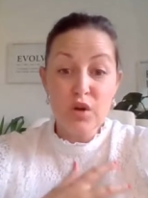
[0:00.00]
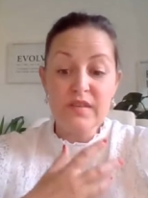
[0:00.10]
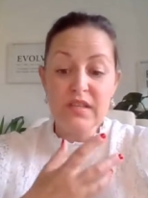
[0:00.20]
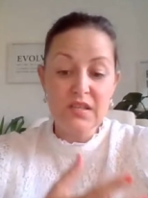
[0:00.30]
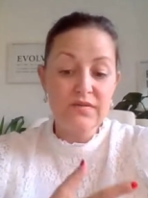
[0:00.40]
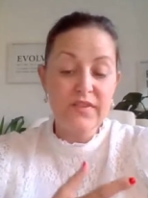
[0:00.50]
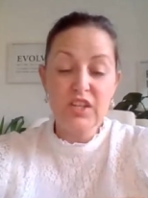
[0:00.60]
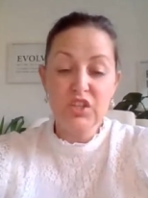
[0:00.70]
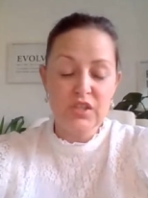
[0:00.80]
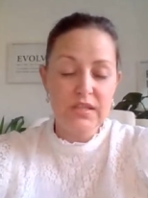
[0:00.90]
a lot of
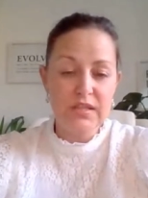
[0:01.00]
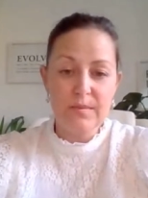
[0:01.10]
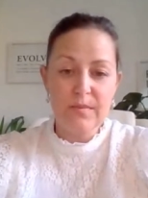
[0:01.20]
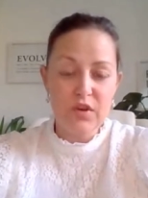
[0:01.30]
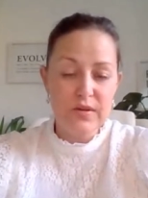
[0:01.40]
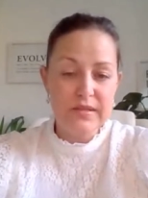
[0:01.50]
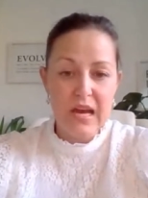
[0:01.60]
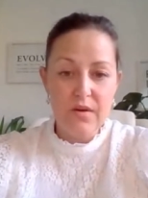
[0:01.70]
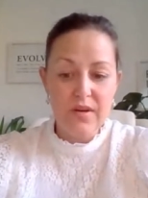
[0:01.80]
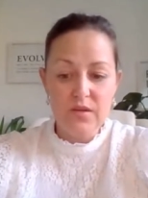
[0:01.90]
dysfunction in some of
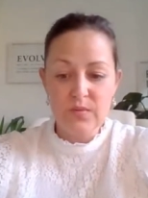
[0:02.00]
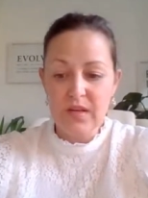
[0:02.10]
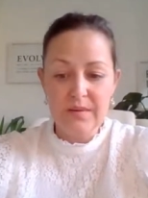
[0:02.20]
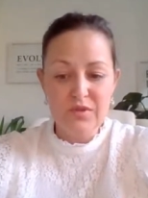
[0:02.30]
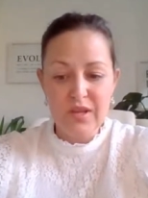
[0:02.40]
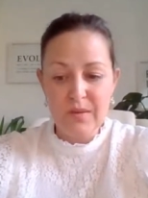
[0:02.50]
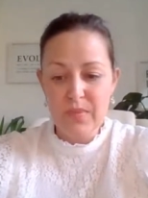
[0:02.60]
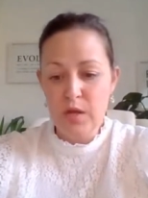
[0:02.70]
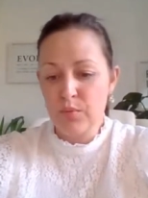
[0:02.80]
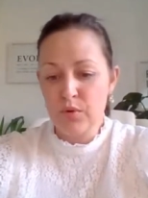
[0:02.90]
those areas when it comes
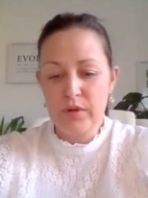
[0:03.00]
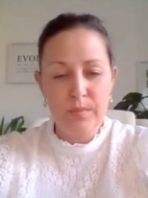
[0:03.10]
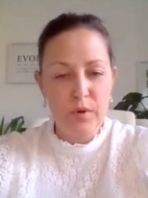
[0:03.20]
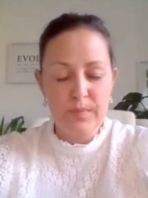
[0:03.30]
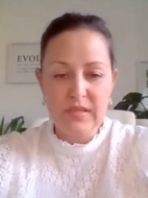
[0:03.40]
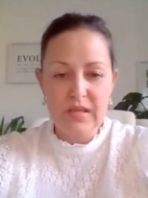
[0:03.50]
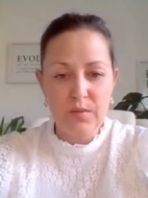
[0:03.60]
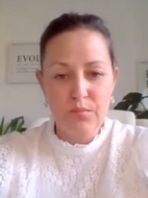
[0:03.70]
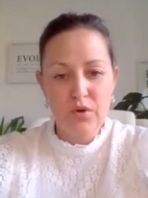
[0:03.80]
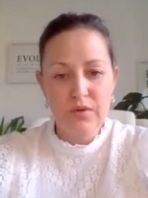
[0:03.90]
to their people, their
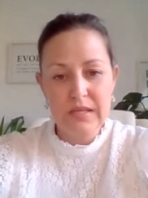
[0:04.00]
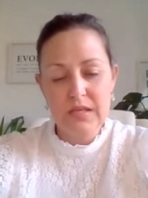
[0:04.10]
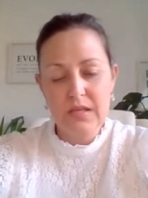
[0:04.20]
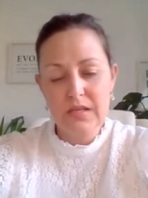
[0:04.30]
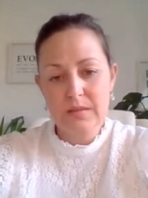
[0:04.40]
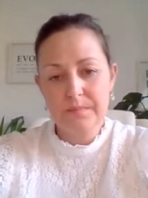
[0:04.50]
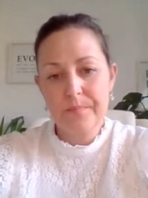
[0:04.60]
purpose, and their processes.